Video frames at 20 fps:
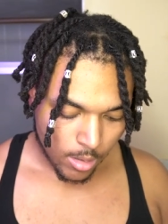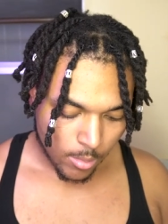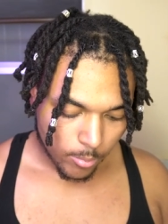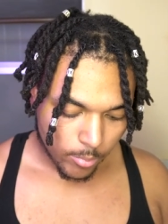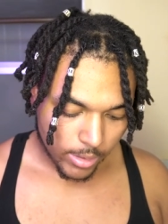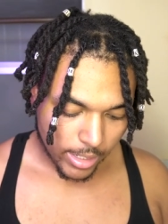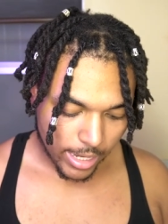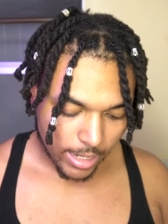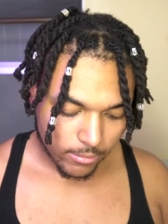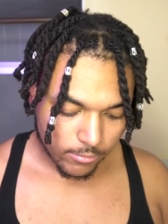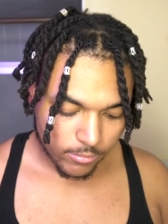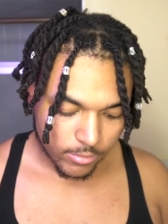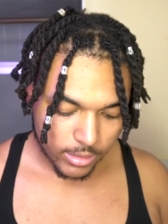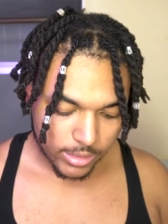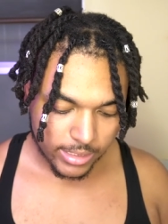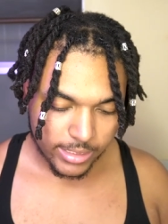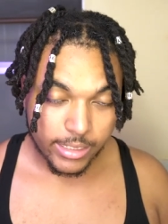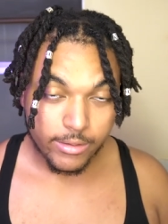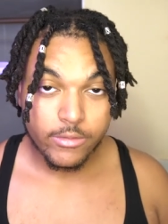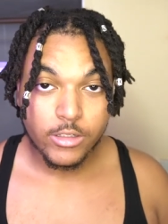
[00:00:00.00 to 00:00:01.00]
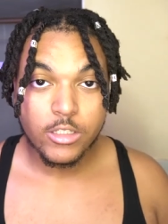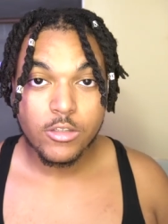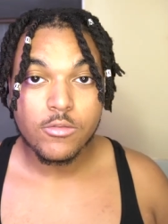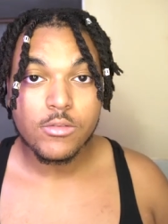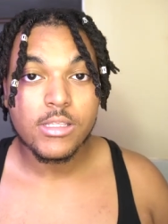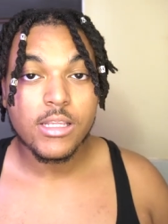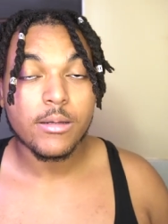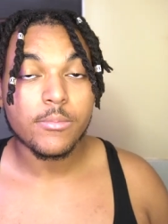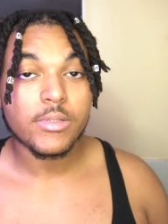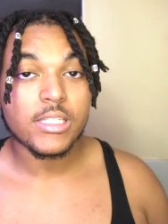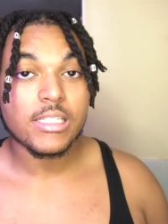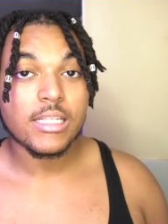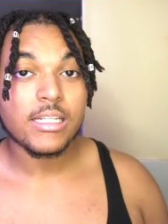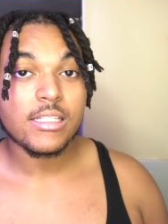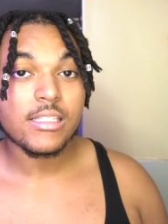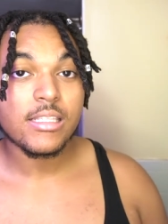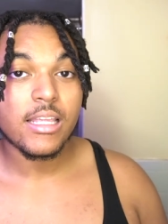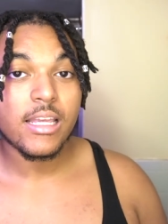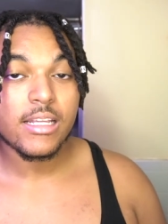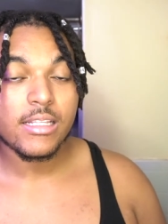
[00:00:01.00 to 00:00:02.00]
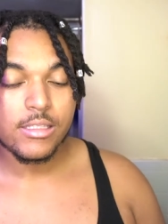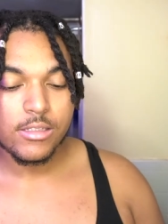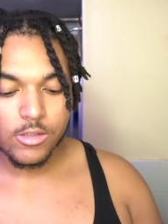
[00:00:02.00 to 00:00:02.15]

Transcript: but I really never used them since that.